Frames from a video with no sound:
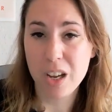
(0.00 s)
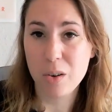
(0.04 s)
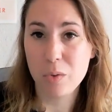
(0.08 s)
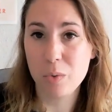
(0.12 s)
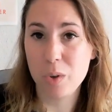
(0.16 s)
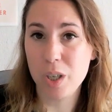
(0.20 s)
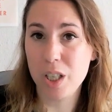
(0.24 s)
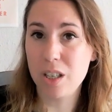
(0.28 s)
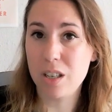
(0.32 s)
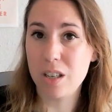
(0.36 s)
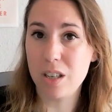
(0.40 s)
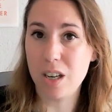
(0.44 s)

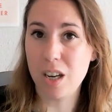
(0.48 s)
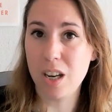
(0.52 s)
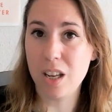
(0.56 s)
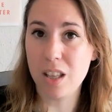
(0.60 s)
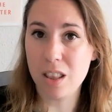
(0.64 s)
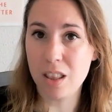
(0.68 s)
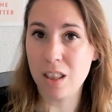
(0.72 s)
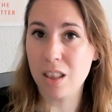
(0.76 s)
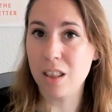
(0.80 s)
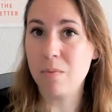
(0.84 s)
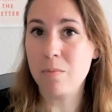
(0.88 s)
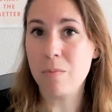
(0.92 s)
which
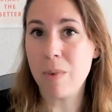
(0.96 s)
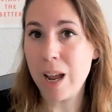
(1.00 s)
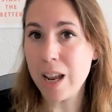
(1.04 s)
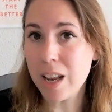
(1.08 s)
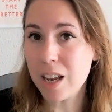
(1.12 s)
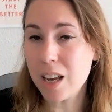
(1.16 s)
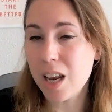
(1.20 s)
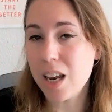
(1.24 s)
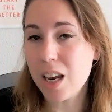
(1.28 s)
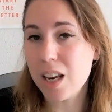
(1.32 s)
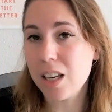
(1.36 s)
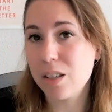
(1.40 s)
in my
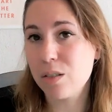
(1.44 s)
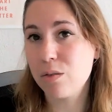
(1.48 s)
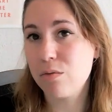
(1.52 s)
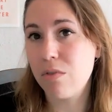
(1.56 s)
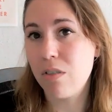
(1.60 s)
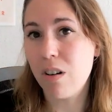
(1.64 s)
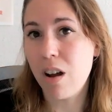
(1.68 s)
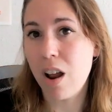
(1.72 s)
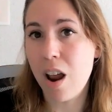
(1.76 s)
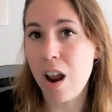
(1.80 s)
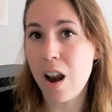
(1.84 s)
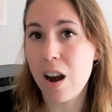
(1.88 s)
case
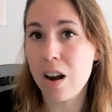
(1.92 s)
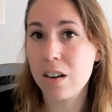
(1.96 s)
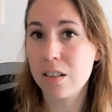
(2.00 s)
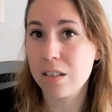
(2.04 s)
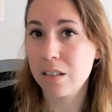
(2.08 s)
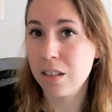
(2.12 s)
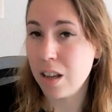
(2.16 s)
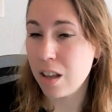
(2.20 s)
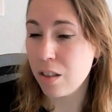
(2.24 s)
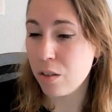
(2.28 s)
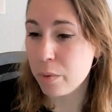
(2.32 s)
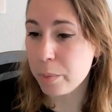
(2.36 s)
were
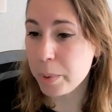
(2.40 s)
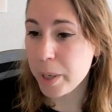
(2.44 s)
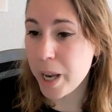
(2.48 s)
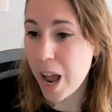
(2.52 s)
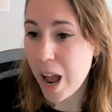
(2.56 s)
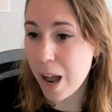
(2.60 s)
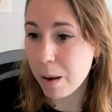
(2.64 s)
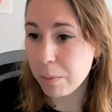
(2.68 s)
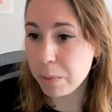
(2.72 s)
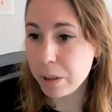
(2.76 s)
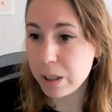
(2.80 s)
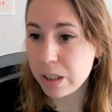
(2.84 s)
the Adobe
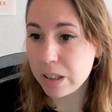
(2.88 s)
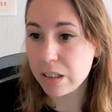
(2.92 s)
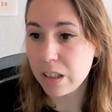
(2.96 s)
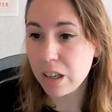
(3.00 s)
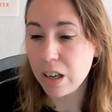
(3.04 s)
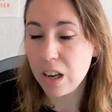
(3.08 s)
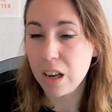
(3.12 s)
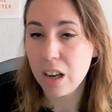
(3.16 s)
apps,